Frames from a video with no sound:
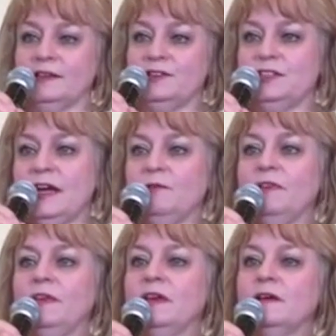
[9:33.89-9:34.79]
could stay
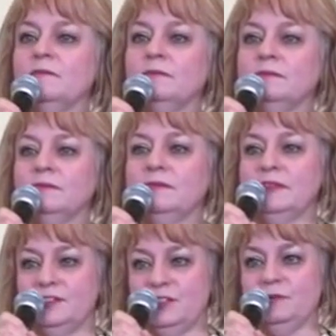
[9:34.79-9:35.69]
with him,
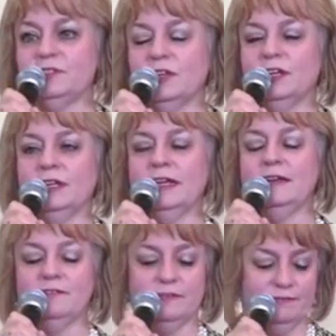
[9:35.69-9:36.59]
that she was gonna
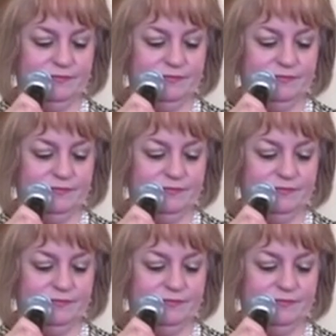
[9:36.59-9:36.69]
leave.